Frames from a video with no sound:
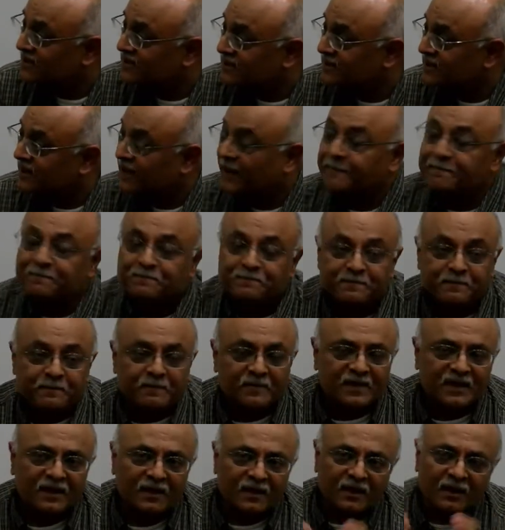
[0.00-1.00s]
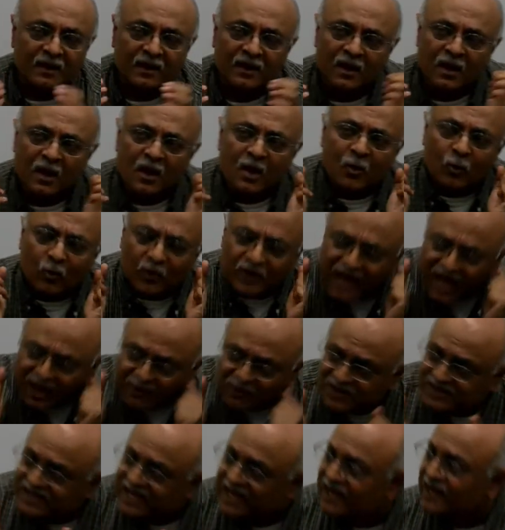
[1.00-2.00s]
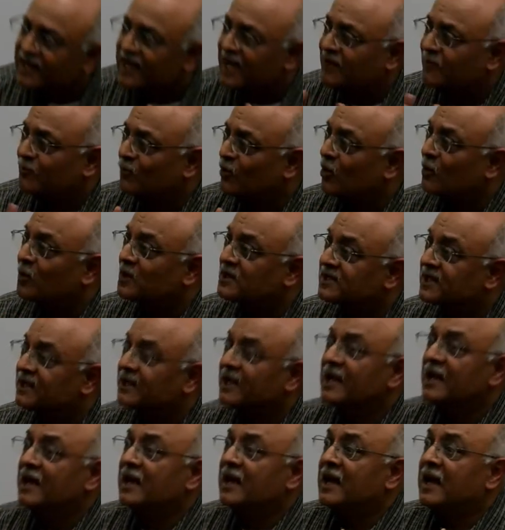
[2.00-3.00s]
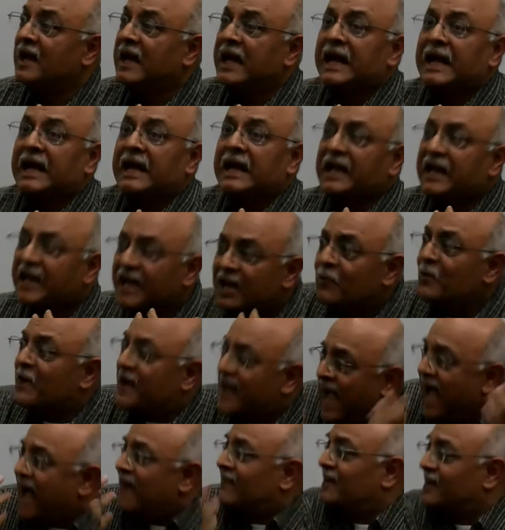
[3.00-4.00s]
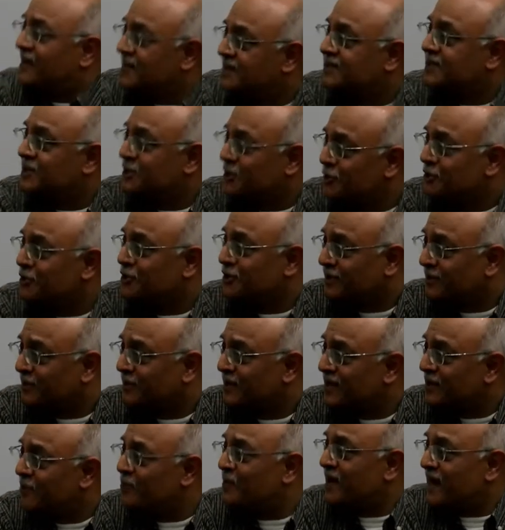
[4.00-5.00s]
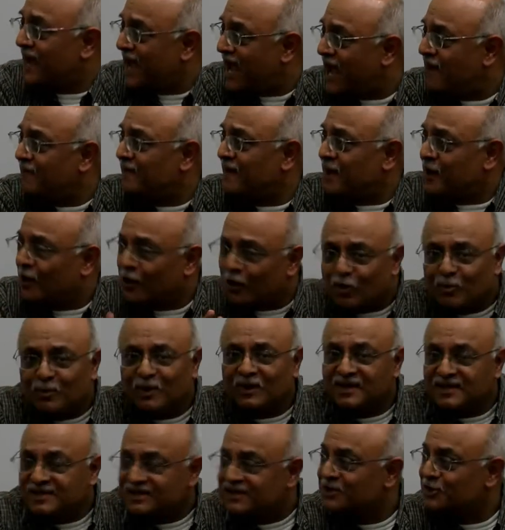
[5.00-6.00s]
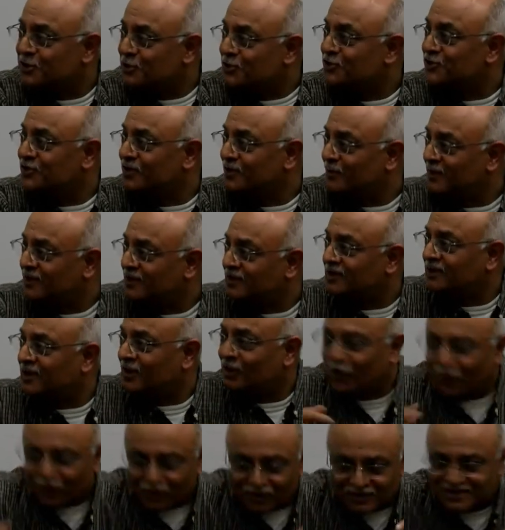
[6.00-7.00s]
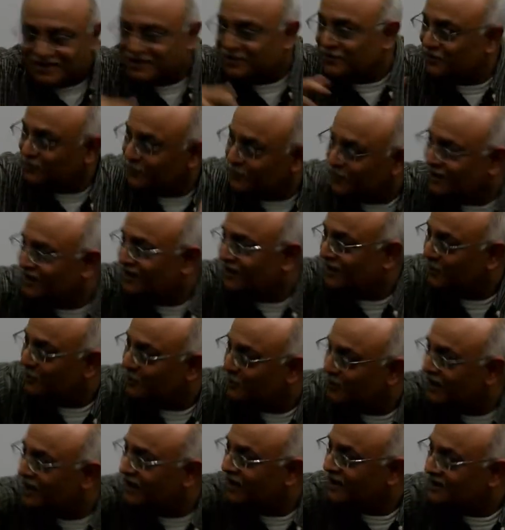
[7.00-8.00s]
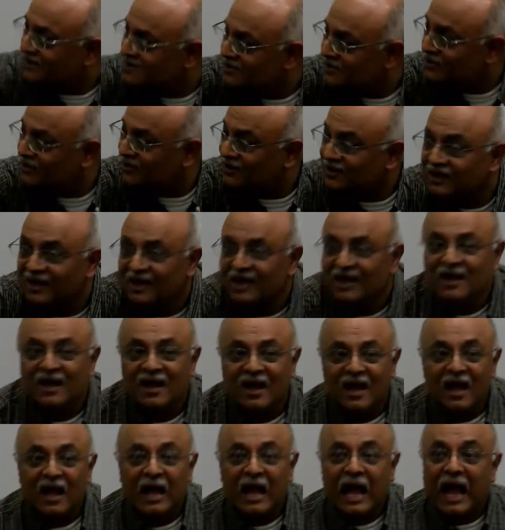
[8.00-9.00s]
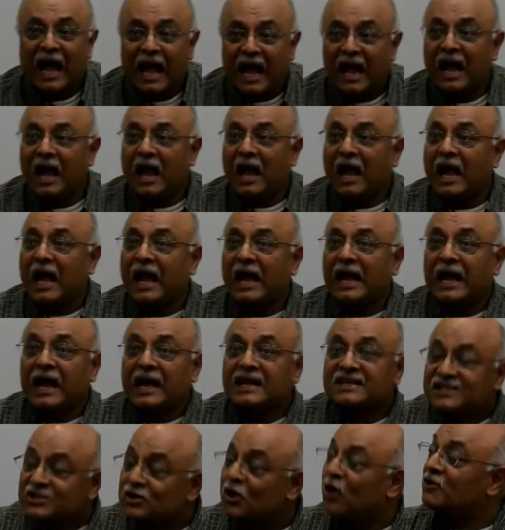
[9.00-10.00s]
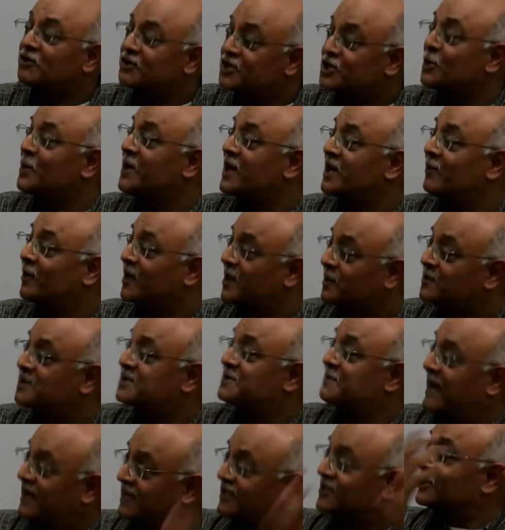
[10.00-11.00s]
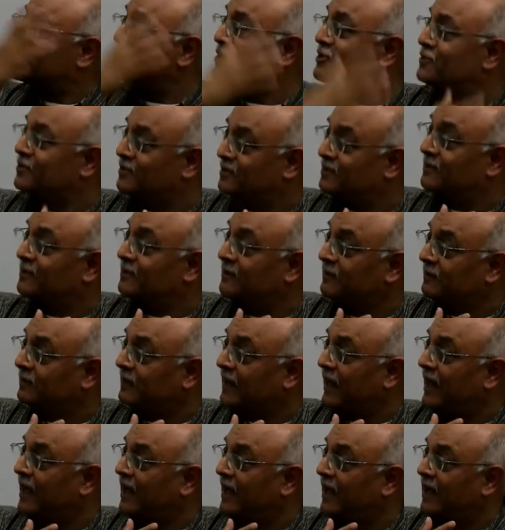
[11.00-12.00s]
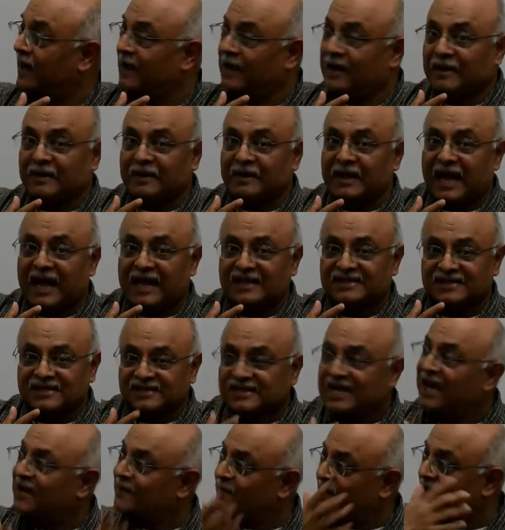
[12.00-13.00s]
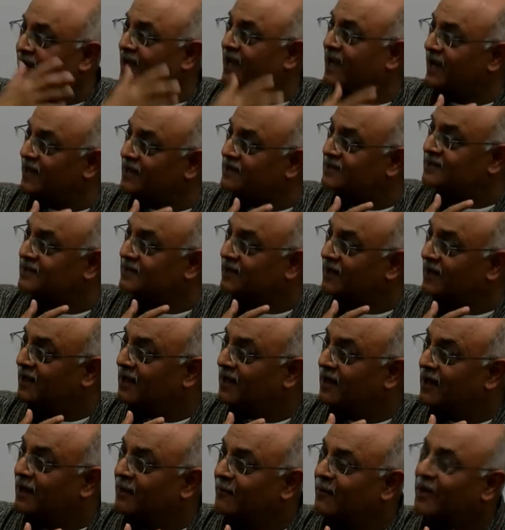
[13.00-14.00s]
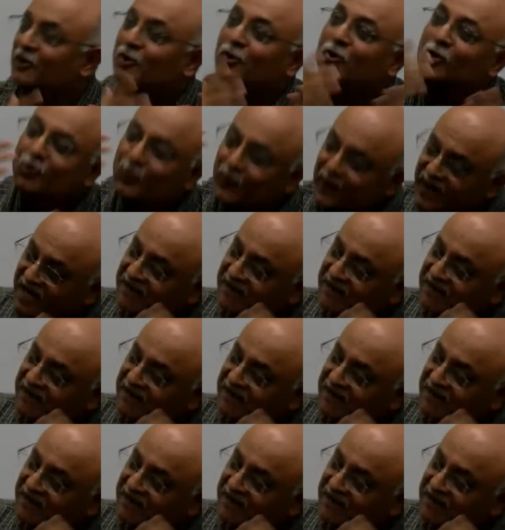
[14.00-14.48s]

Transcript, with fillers: today. What I was getting at more was that here we have an institution, here we have a global institution with the cogs are sort of working away and so on. Uh, it's not doing what it was meant to do uh, as designed by Keynes. But could we